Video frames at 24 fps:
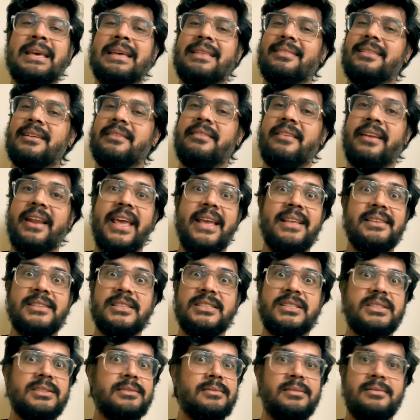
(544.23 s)
the train
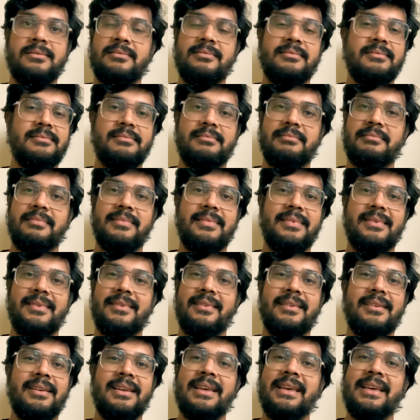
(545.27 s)
just,
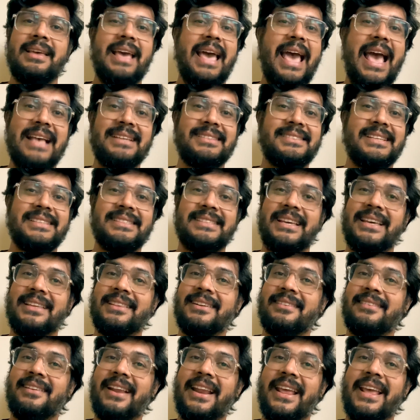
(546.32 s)
as they say,
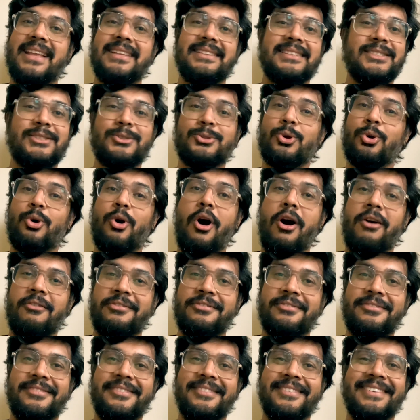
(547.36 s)
the train just took
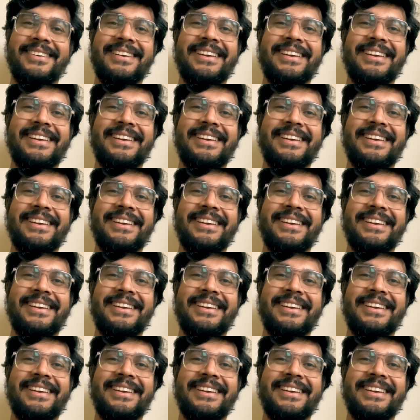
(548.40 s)
off.